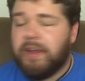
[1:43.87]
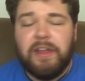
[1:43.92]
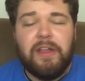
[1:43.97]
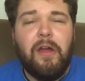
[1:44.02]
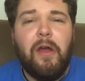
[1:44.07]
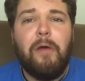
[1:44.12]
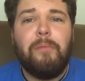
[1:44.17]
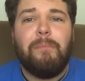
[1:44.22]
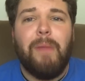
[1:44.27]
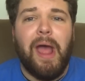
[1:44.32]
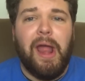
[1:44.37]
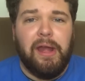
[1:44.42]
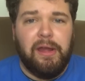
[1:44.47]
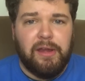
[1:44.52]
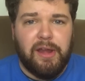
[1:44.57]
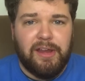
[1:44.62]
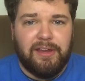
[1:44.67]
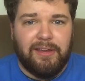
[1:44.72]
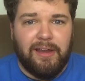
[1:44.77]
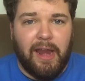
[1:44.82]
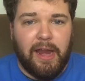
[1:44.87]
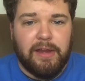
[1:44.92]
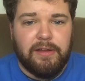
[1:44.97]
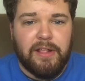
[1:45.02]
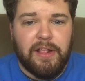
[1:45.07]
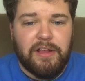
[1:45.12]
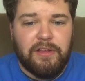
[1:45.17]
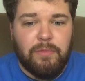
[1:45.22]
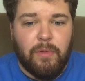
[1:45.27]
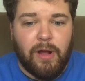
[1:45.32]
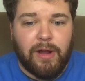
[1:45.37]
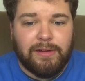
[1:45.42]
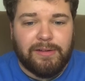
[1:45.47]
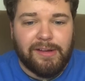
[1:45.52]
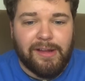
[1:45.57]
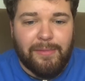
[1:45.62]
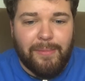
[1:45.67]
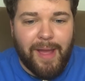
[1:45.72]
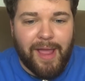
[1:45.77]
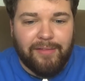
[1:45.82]
Your mind is like this
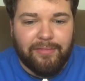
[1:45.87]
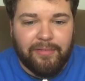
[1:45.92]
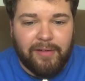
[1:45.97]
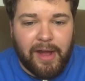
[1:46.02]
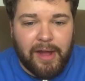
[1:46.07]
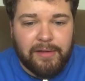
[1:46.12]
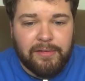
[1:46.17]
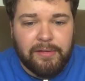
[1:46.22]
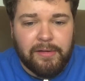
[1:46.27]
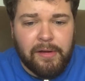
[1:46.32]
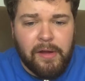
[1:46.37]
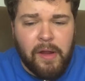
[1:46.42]
water, my friend.